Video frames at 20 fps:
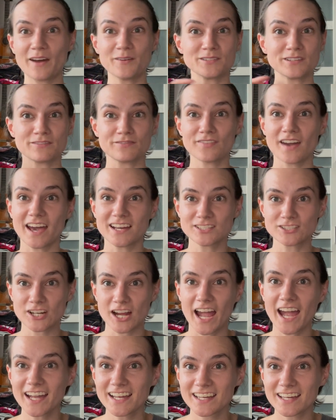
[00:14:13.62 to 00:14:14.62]
fast
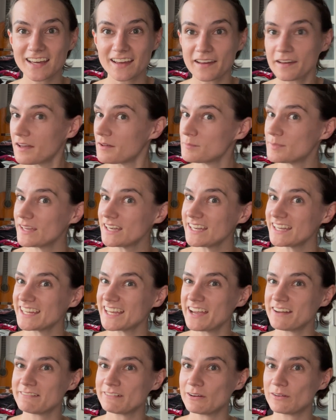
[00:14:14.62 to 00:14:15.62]
track a bit
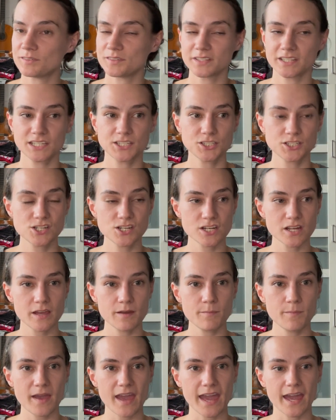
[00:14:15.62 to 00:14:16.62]
of our
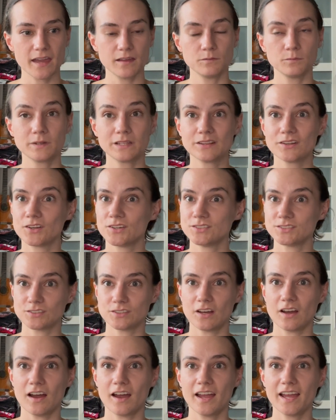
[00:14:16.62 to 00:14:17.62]
relationship, and we learned a
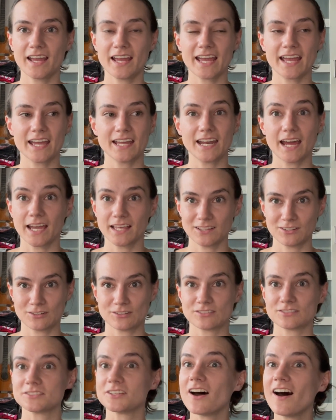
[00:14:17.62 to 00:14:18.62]
lot, and I learned
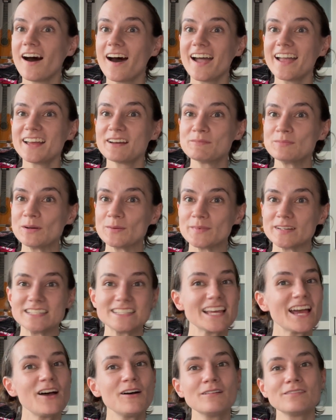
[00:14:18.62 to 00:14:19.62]
a lot about
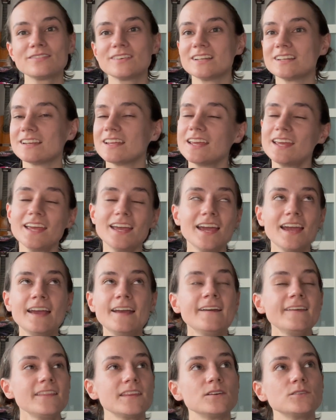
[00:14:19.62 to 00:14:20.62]
myself, and
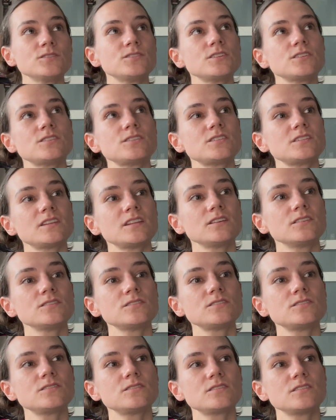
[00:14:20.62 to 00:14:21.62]
there's a
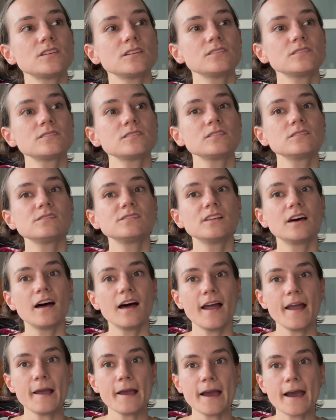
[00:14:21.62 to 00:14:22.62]

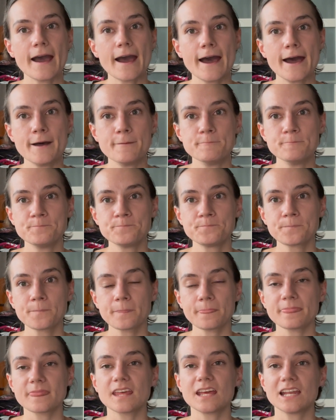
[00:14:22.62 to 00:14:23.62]
lot
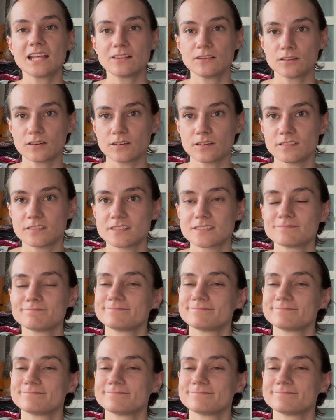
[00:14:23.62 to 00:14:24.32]
that I learned.